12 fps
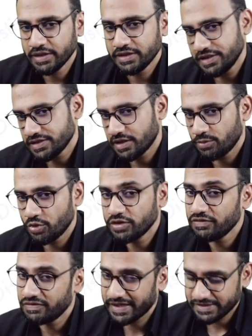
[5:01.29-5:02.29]
These are both
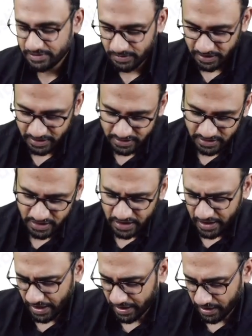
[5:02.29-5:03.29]
flexible nails.
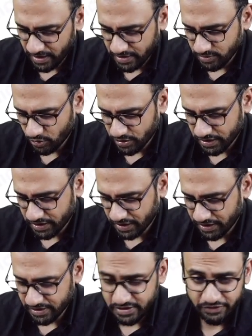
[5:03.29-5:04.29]
And adults more than 10
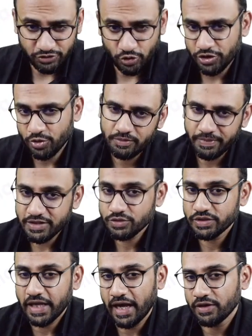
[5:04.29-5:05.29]
years, I've told you, based
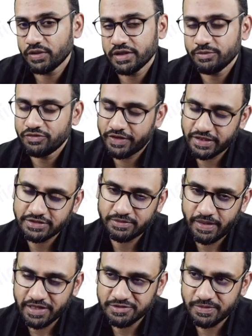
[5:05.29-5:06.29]
on the algorithm of fracture
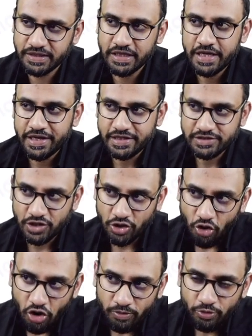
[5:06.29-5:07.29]
management, it's a
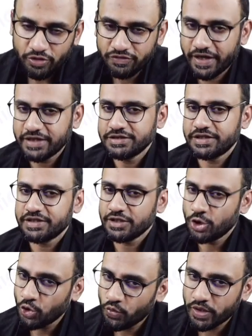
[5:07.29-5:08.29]
long bone fracture in the
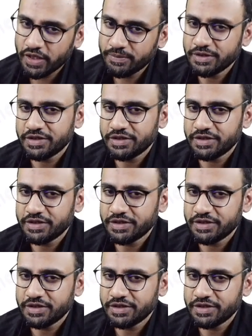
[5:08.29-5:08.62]
lower limb.